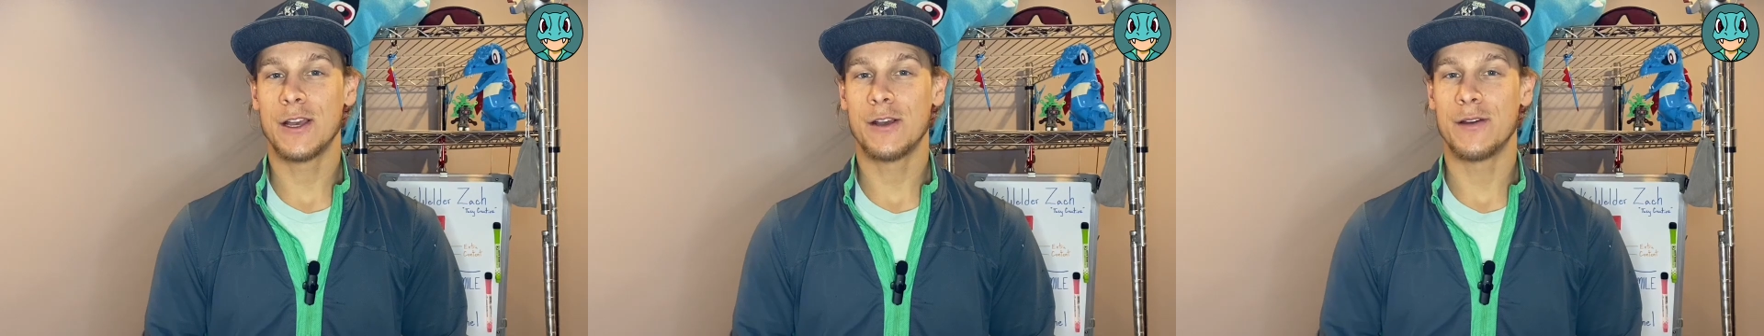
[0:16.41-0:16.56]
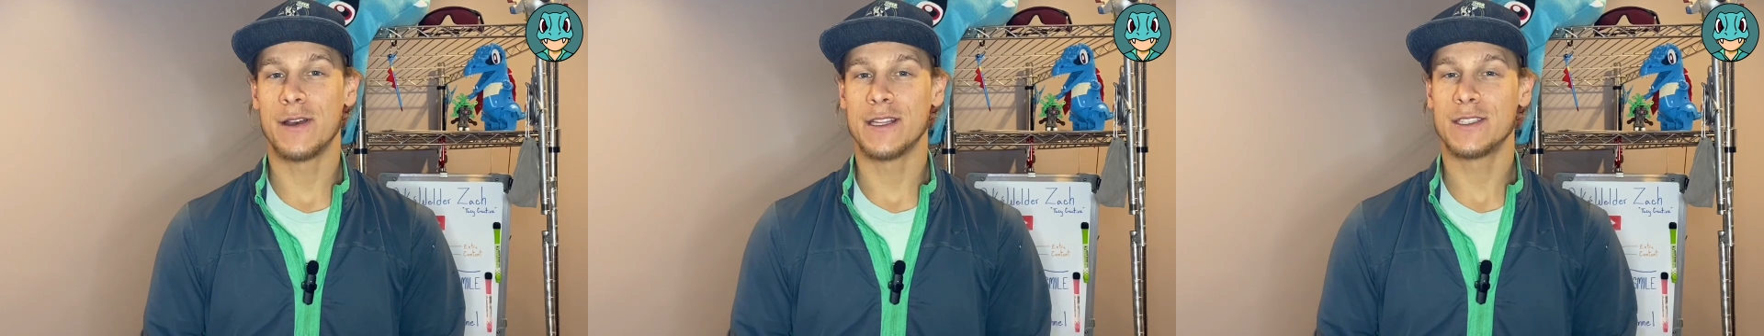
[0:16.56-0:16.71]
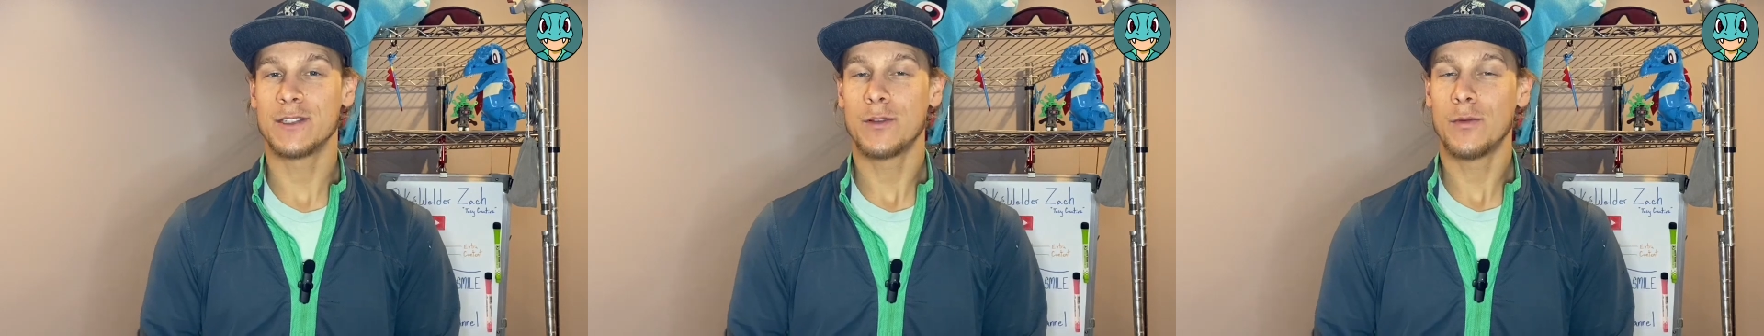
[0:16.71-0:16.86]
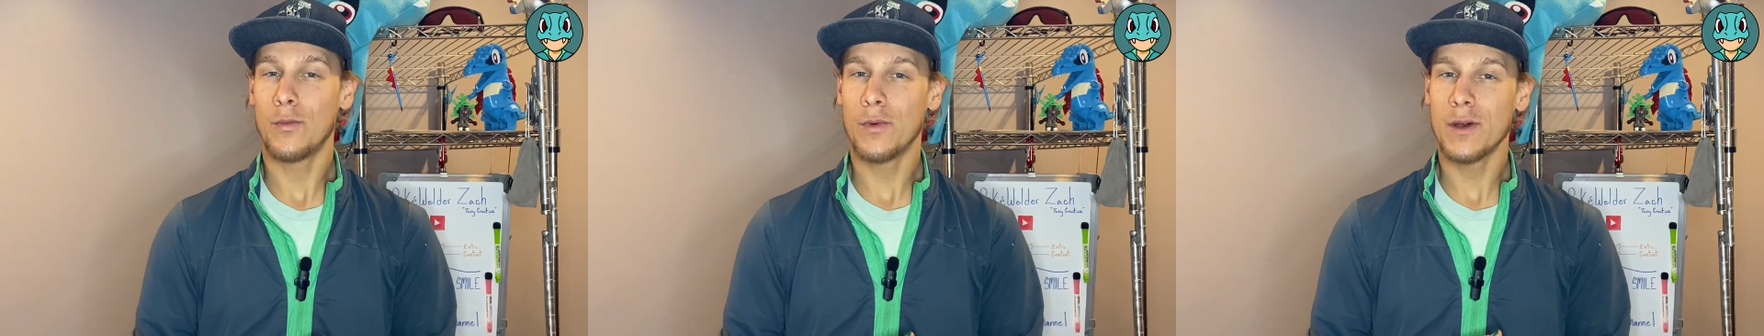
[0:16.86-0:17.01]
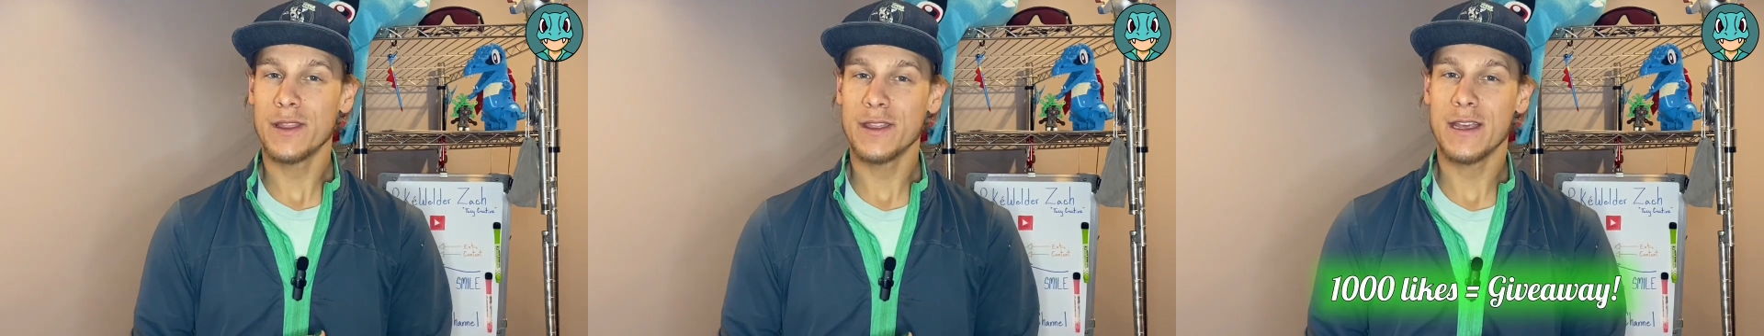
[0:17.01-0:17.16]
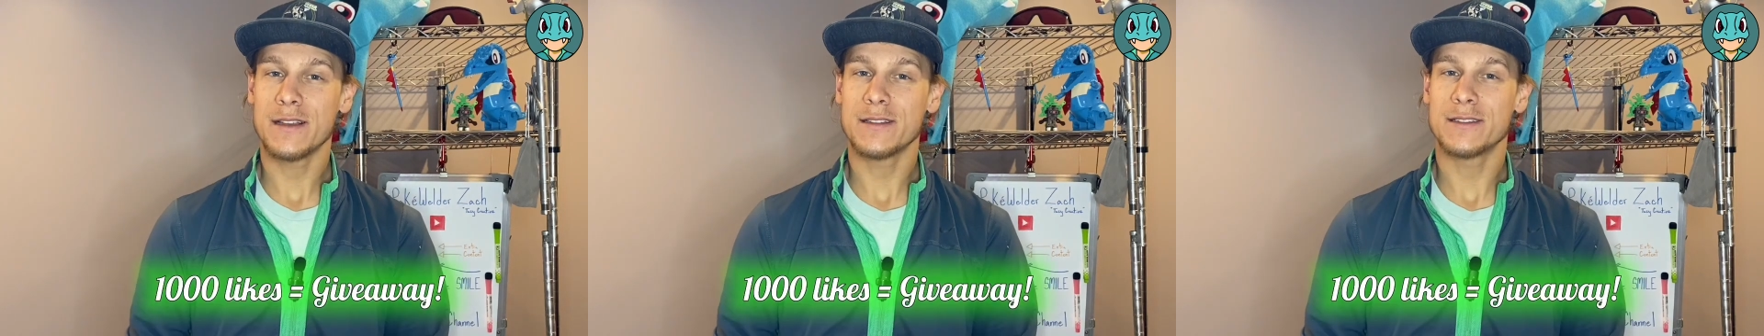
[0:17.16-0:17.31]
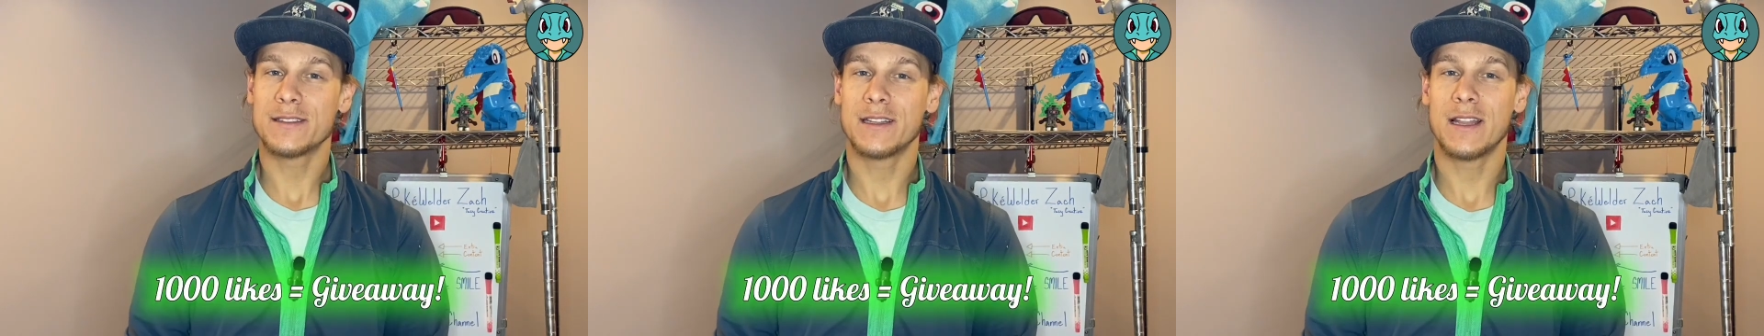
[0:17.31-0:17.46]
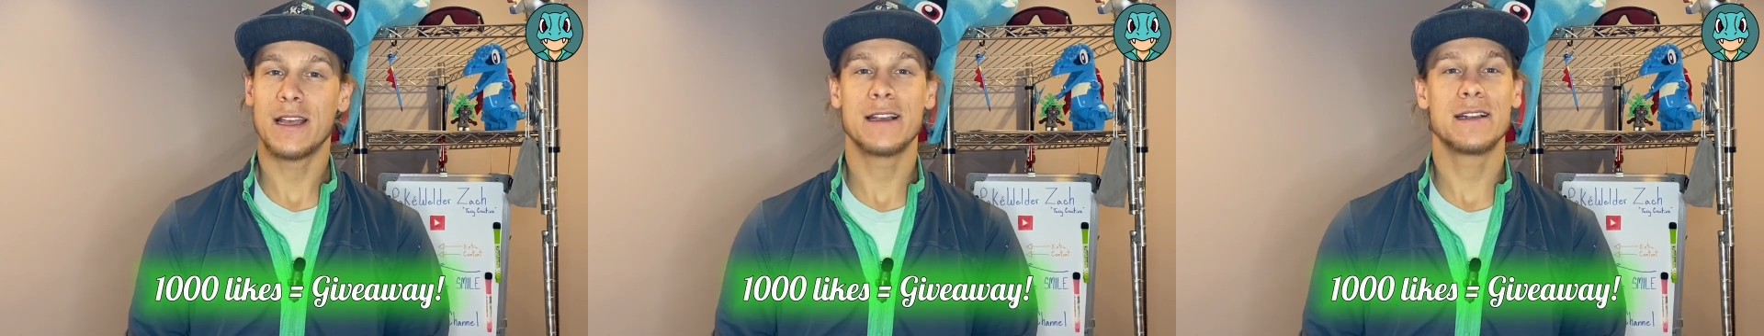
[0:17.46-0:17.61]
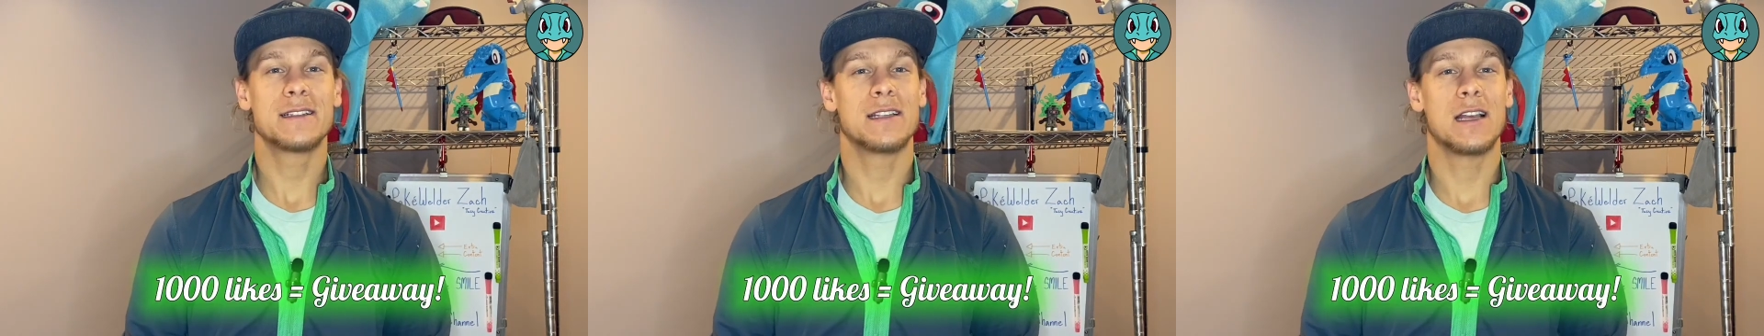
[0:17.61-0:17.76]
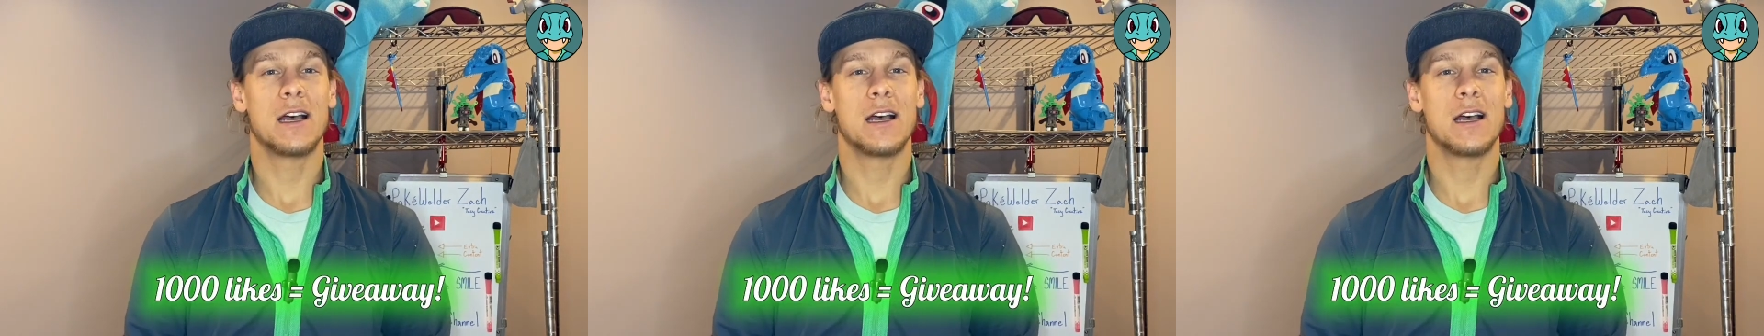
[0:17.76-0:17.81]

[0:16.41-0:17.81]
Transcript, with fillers: hits 1,000 likes,